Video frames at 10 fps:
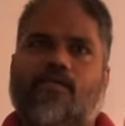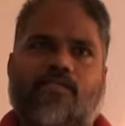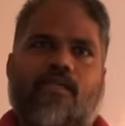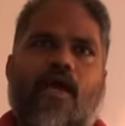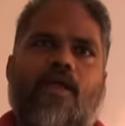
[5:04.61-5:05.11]

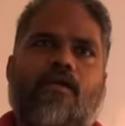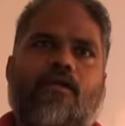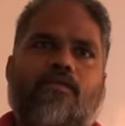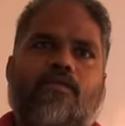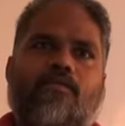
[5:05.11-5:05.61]
dislike,
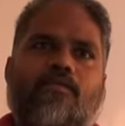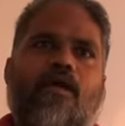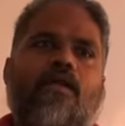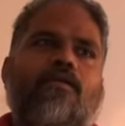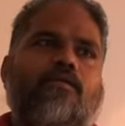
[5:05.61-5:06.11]

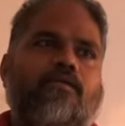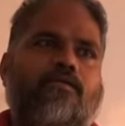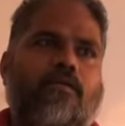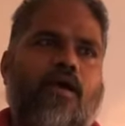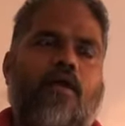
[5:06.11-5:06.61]
then
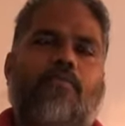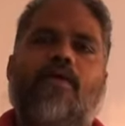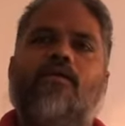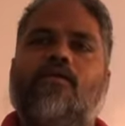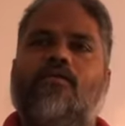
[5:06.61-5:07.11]
habit,